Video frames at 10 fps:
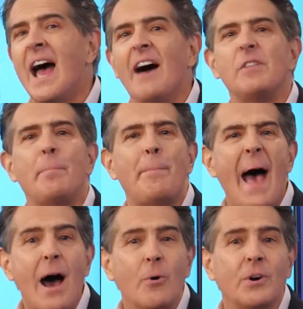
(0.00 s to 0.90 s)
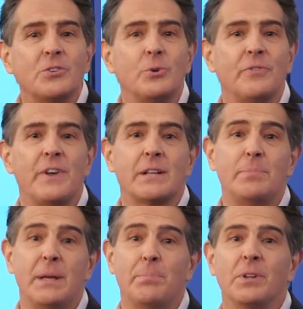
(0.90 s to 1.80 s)
have the power to affect
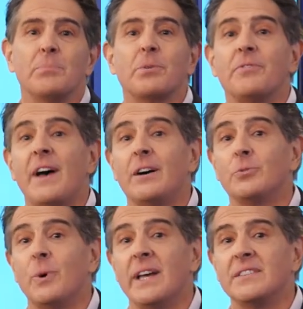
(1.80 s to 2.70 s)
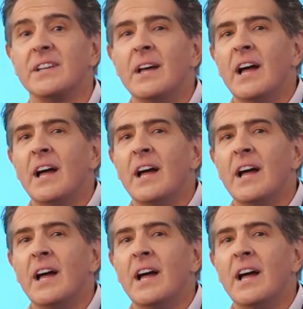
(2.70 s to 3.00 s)
people in profound ways,